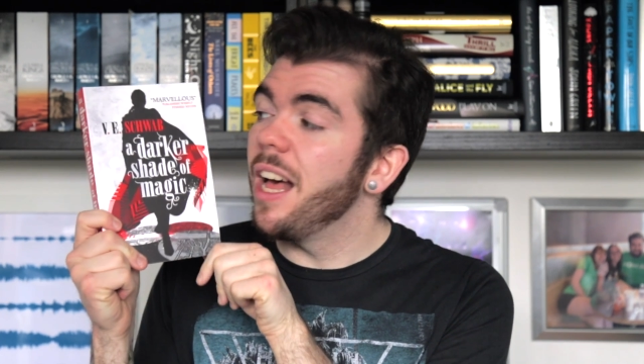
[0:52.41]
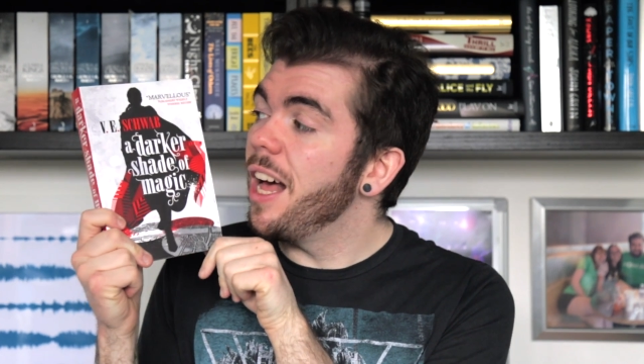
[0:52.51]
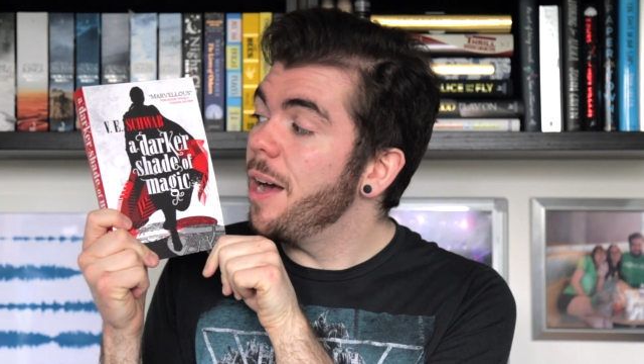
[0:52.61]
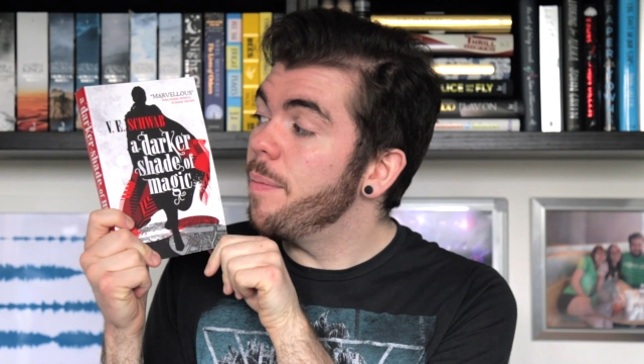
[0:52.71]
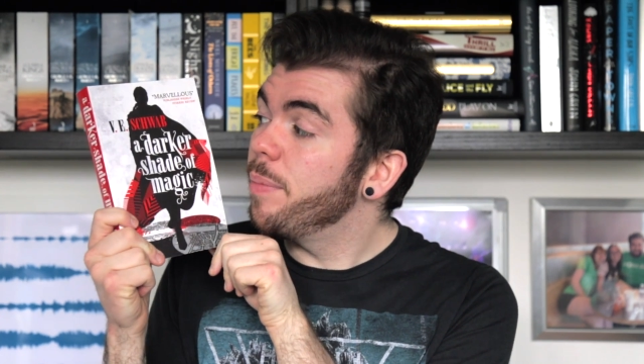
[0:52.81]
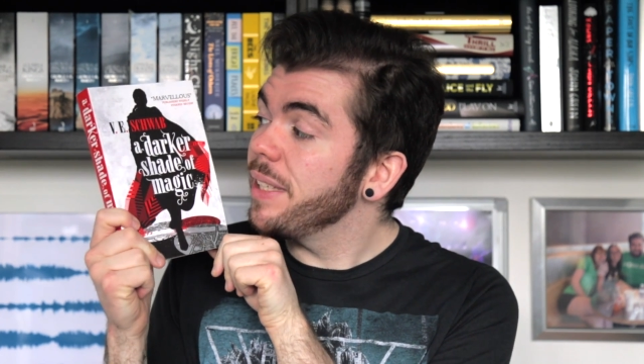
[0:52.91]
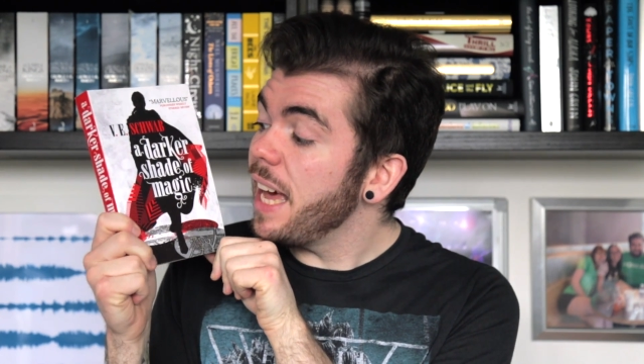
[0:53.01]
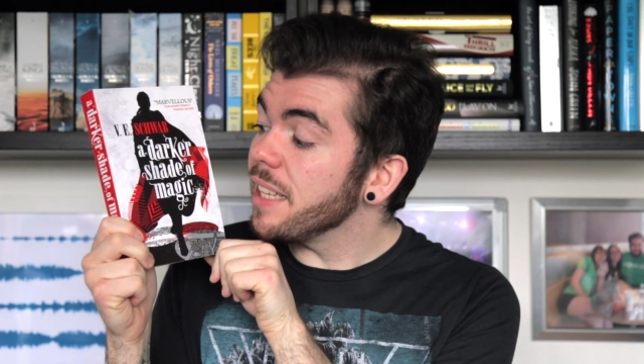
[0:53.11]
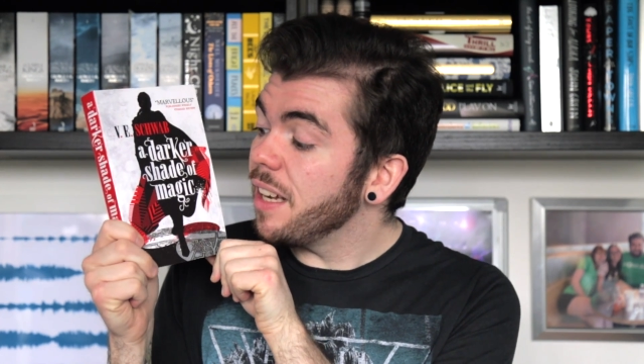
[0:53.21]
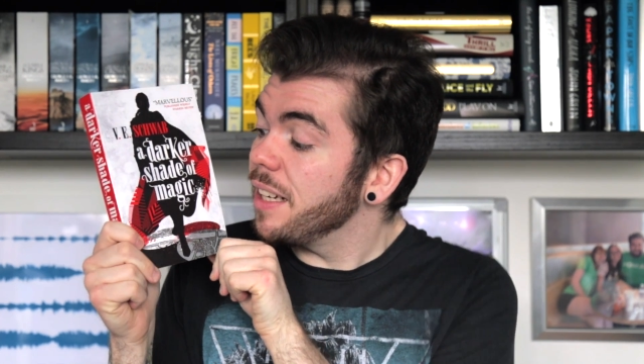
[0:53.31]
But
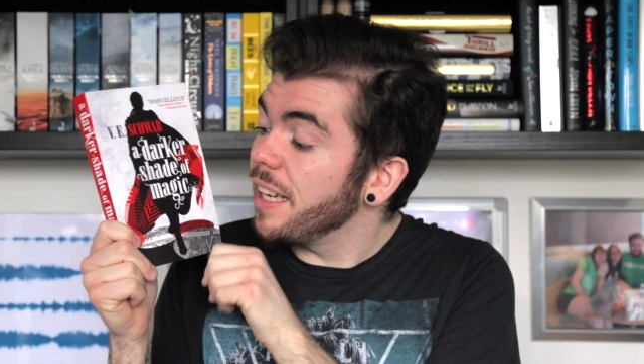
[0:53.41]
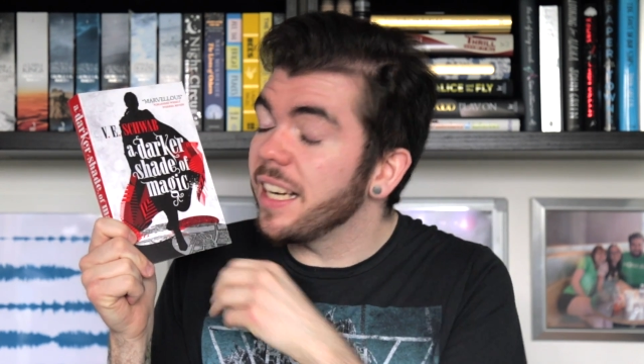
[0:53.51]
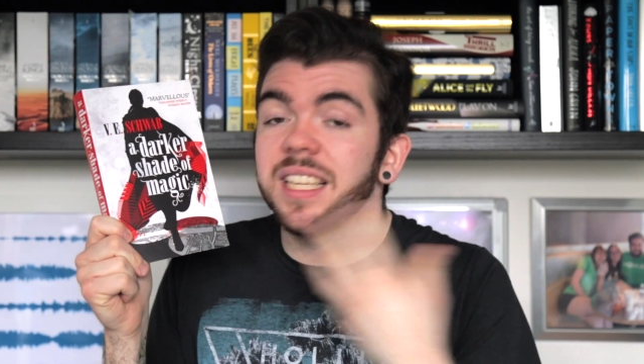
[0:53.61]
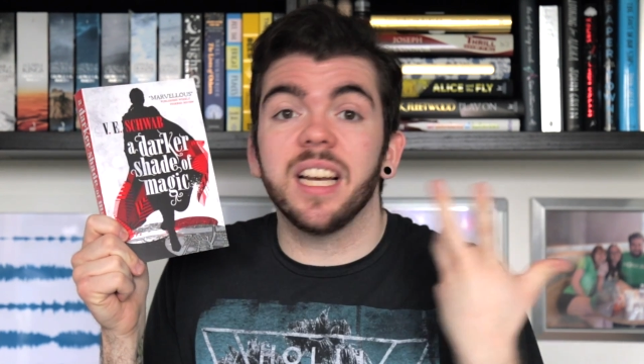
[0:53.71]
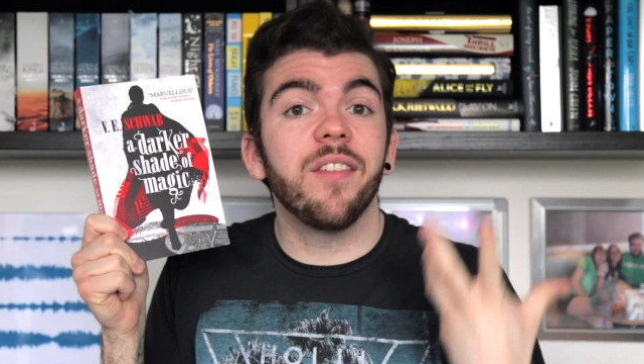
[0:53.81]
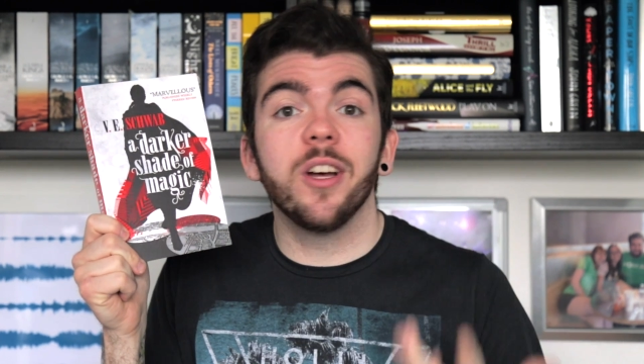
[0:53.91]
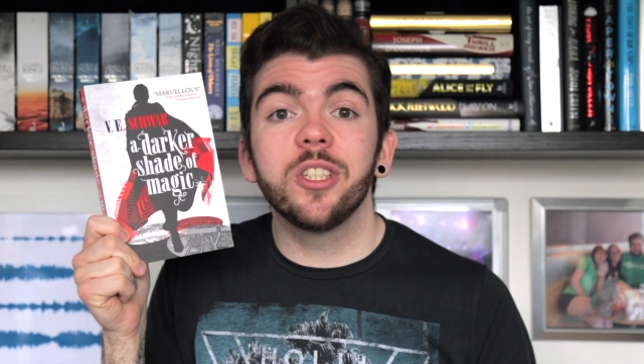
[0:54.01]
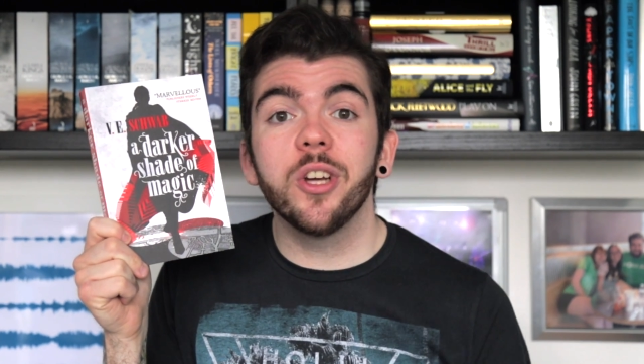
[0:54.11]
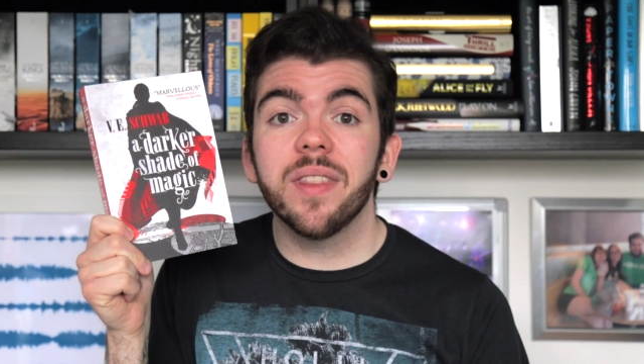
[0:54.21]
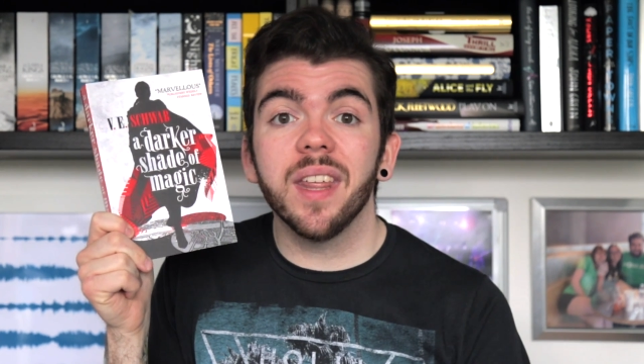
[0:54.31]
yes, like I said, I've
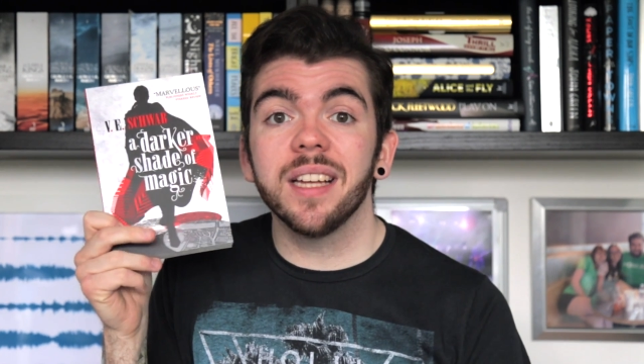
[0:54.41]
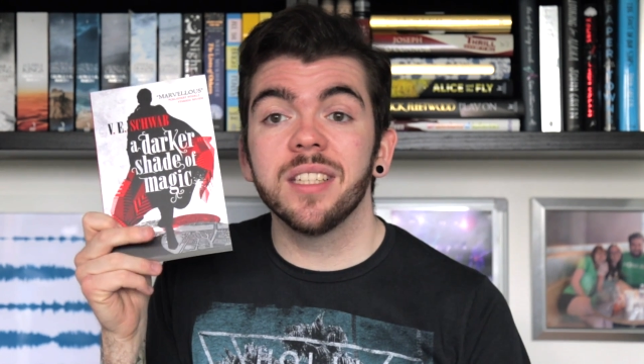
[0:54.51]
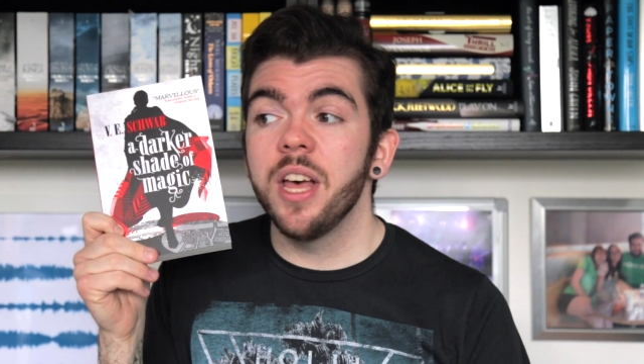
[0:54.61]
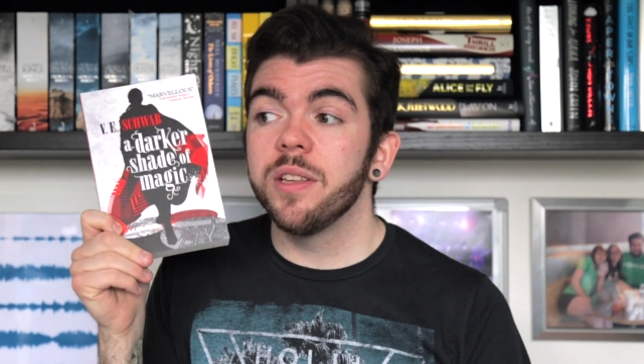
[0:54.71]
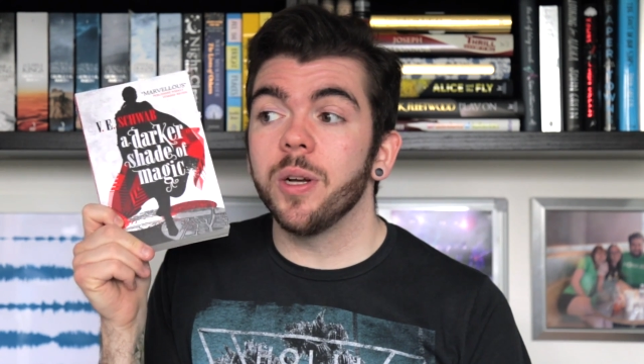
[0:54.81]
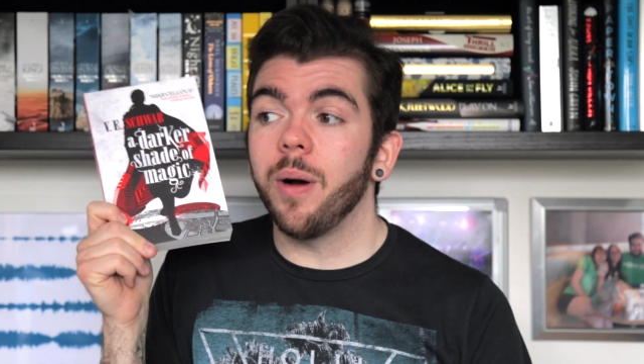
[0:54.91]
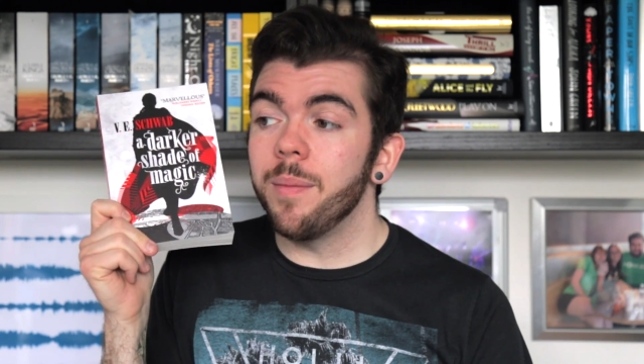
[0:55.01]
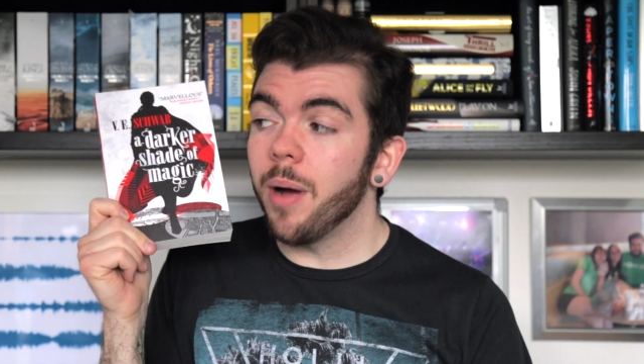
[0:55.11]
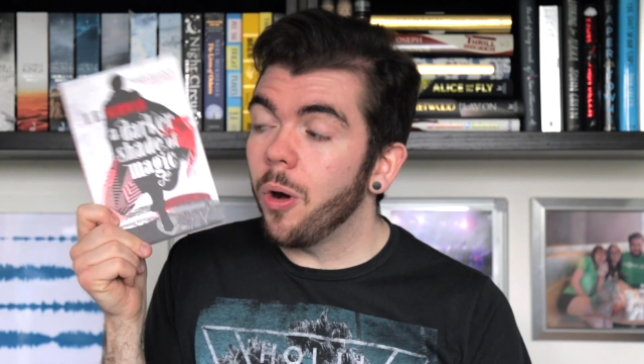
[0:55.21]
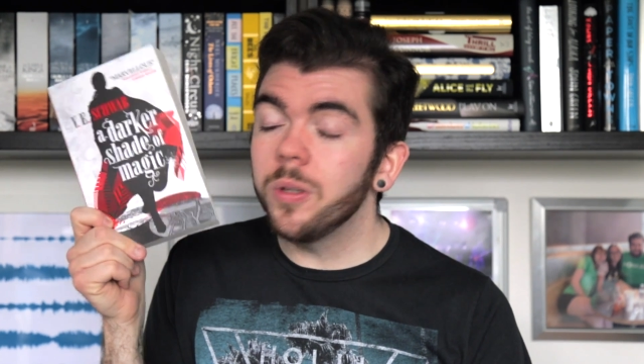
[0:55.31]
heard good things, so
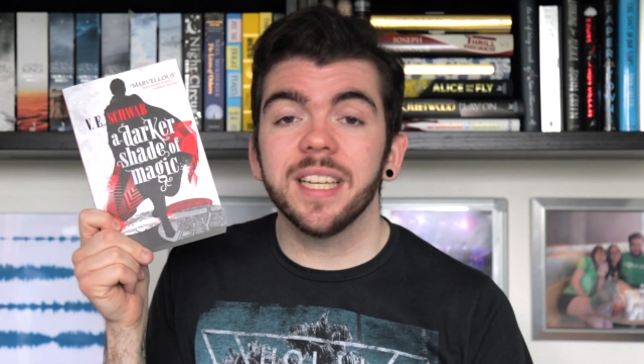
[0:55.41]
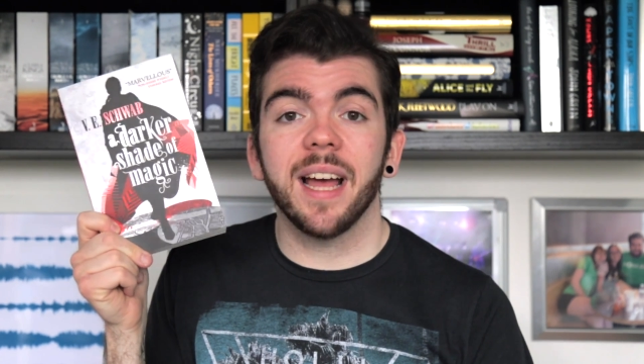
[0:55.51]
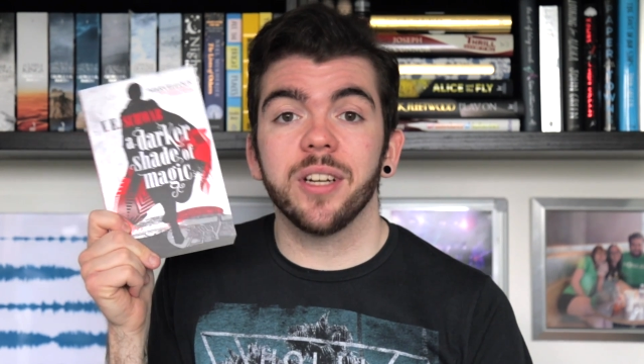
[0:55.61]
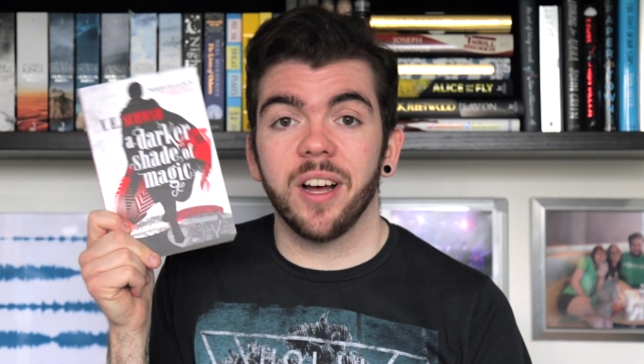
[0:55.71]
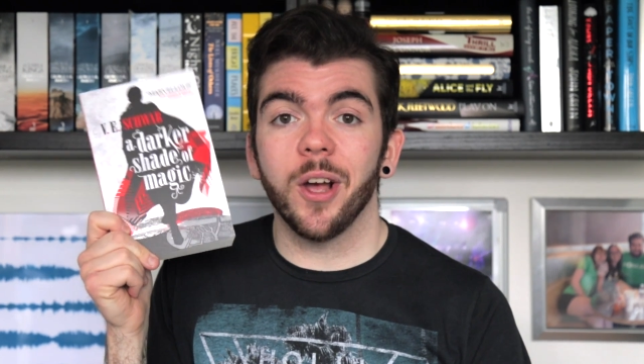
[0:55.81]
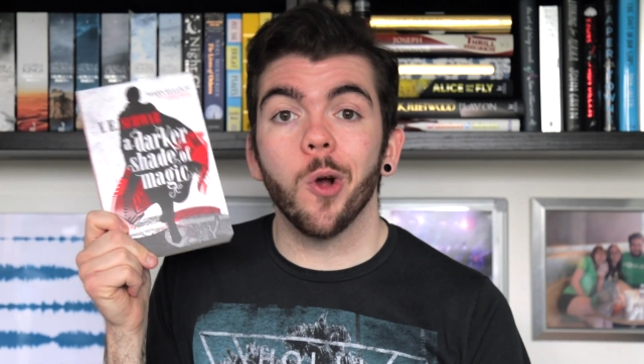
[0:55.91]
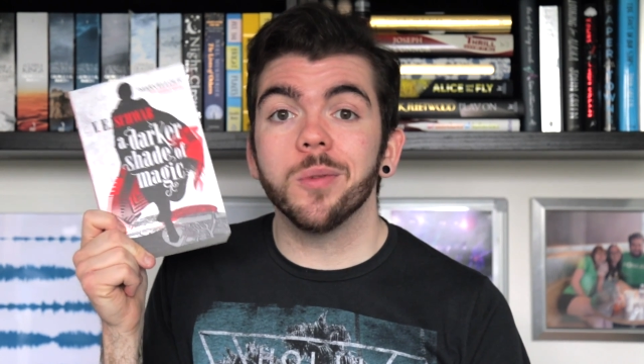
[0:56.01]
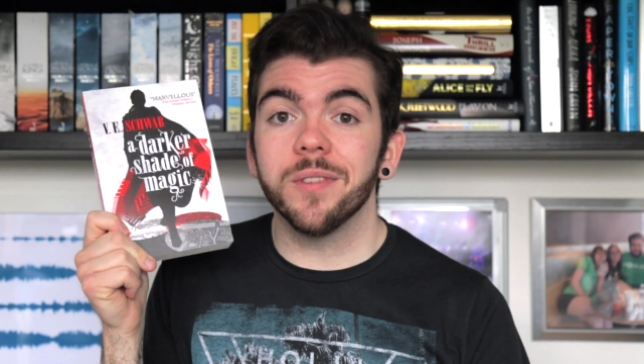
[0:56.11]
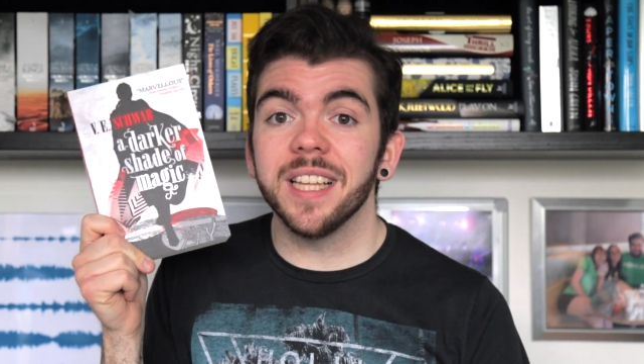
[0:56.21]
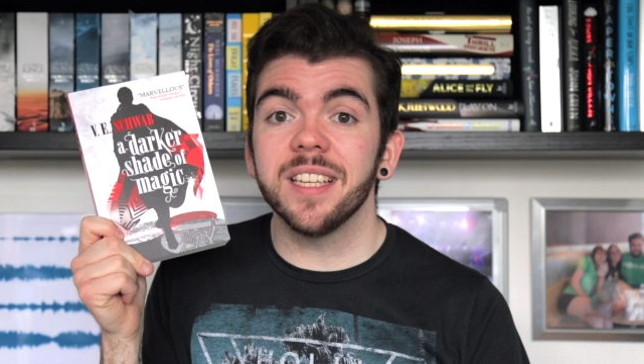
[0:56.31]
I'm holding out high
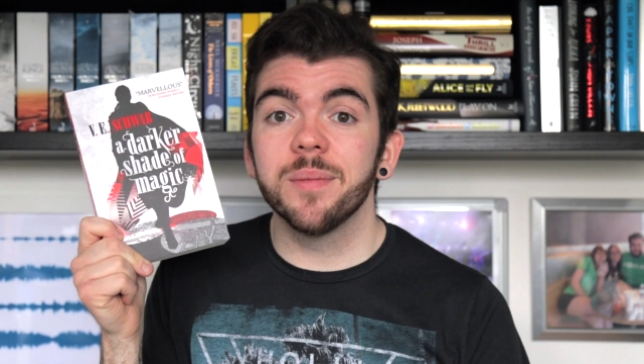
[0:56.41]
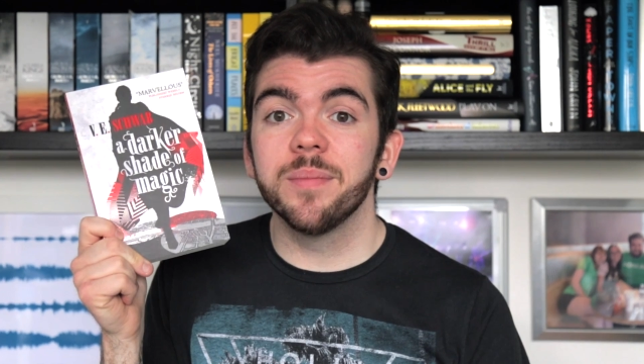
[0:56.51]
hopes for this.